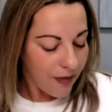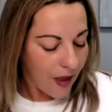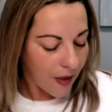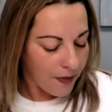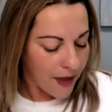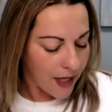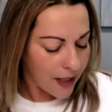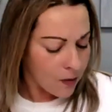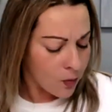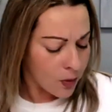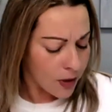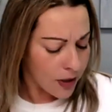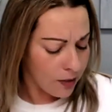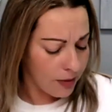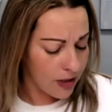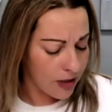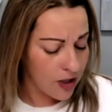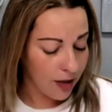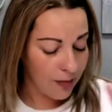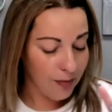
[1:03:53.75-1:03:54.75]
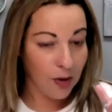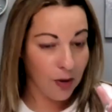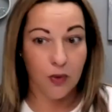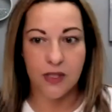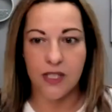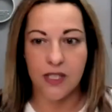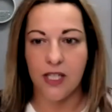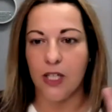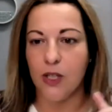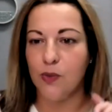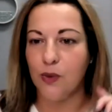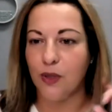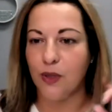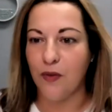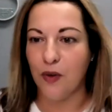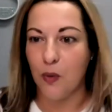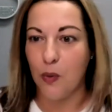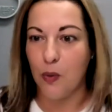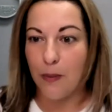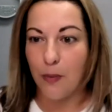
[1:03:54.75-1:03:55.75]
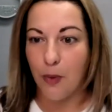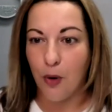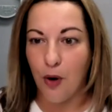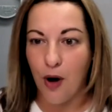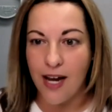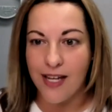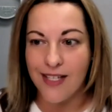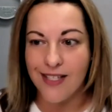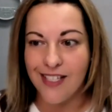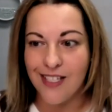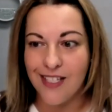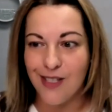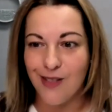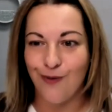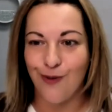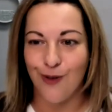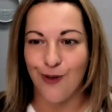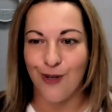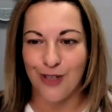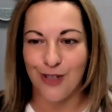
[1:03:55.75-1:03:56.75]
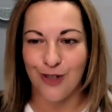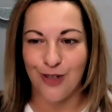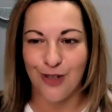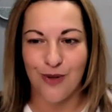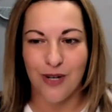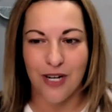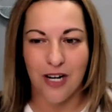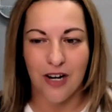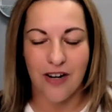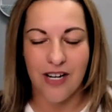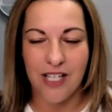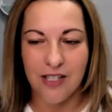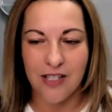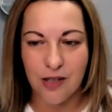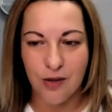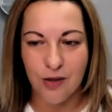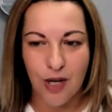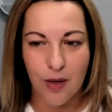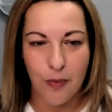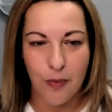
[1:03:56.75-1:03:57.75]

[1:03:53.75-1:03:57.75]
that we're going to be talking about results. We're giving away prizes if you guys are doing our Instagram